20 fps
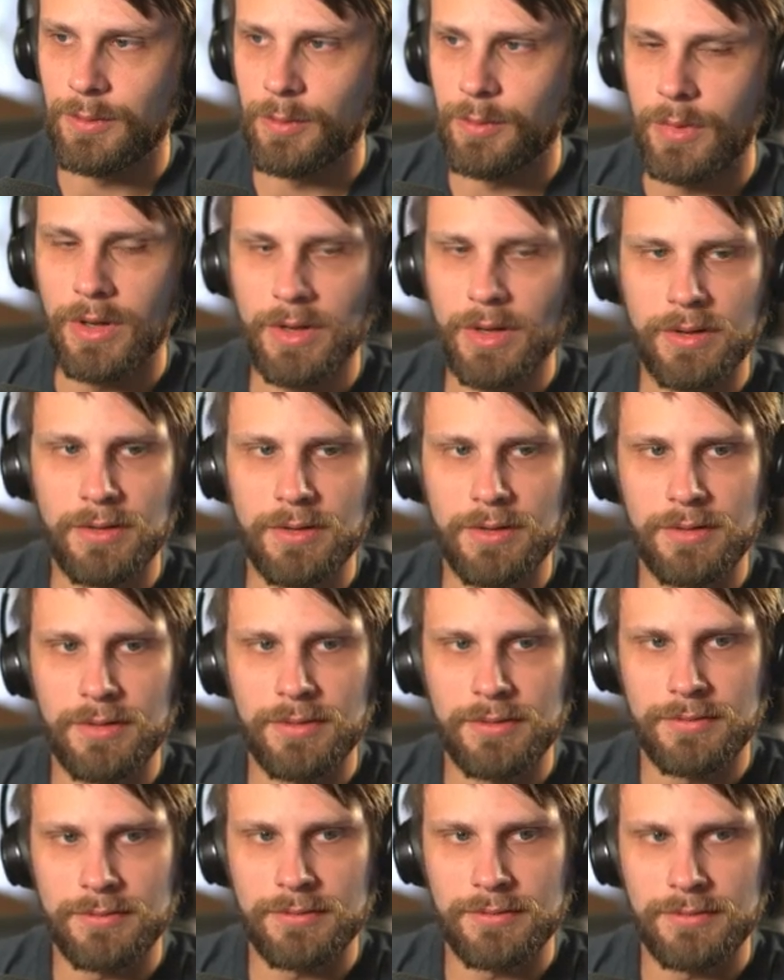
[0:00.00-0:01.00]
what?
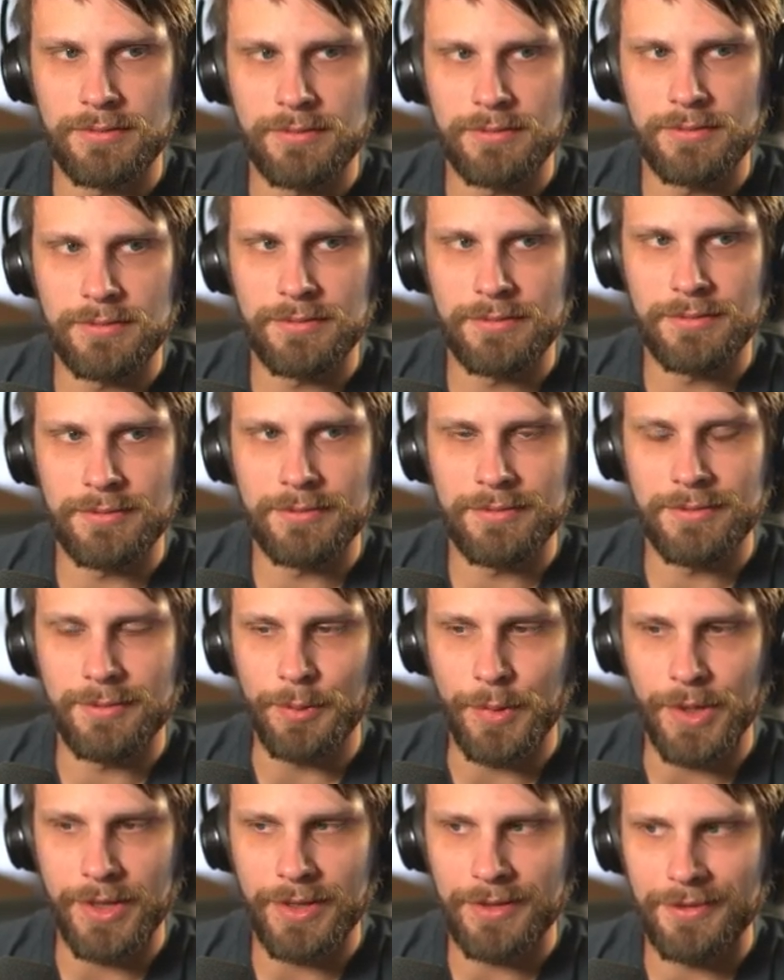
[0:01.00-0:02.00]

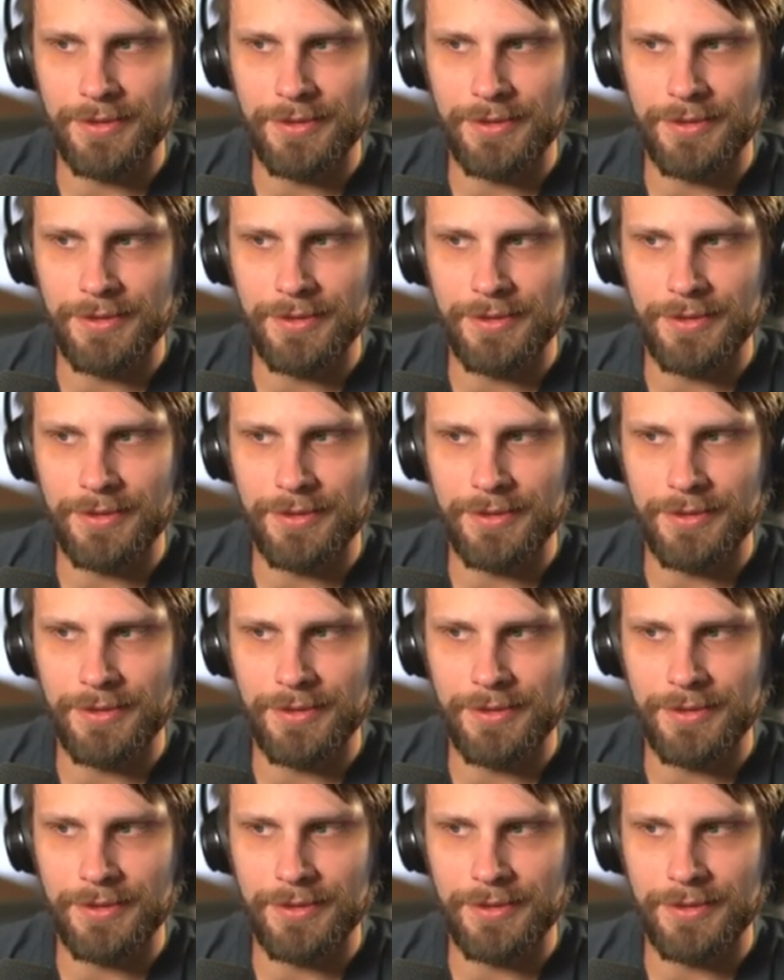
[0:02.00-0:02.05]
What?